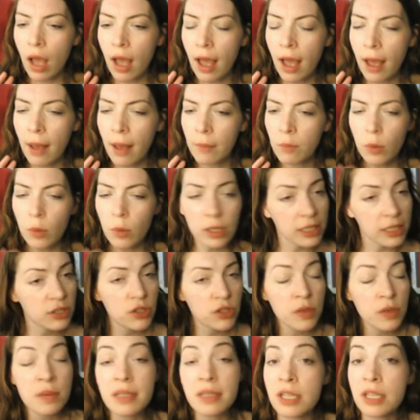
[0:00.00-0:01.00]
what do
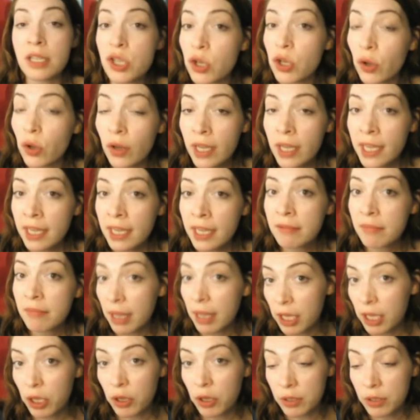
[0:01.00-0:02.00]
students enjoy
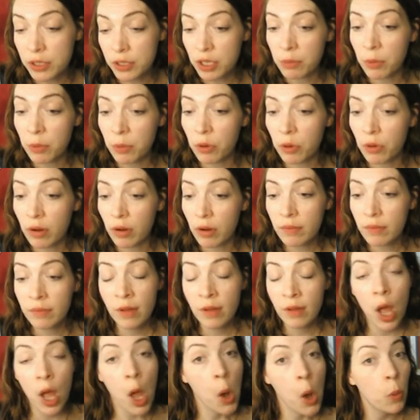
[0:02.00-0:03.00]
that you can do more of?
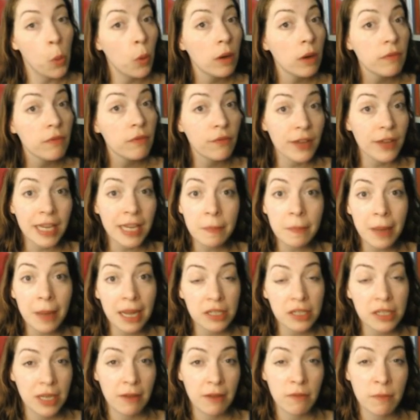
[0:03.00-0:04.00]
What
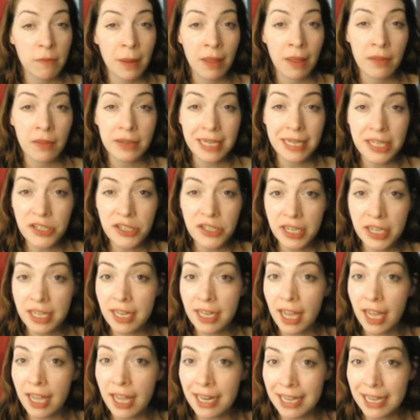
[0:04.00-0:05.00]
feedback do you have about the teaching
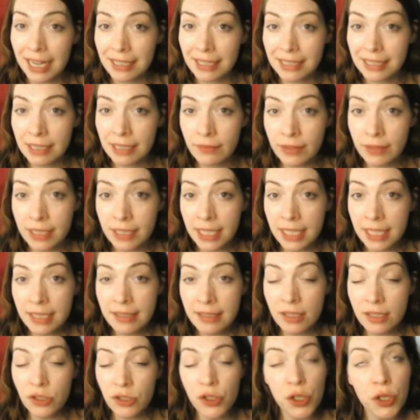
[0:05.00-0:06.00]
and learning
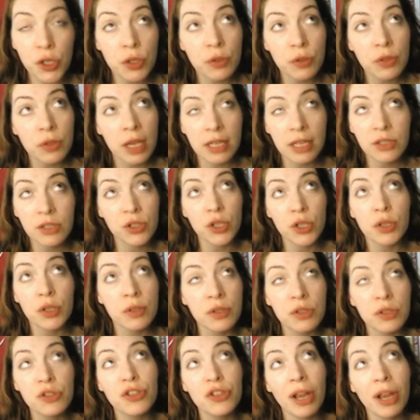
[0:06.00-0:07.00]
activities? Are
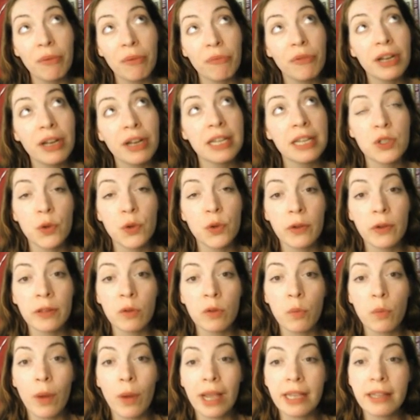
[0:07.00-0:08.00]
students generally
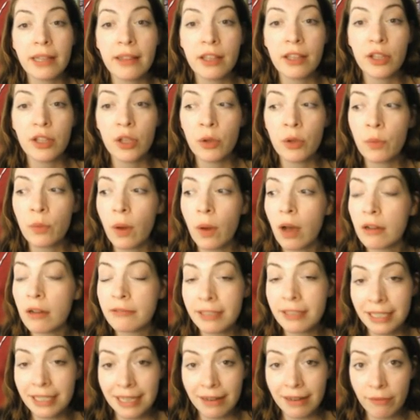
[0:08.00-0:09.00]
enjoying the way that you are
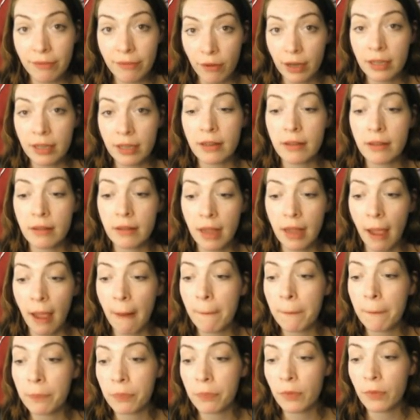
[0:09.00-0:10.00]
delivering
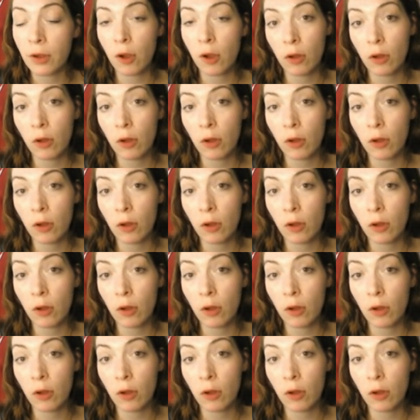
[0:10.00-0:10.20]
the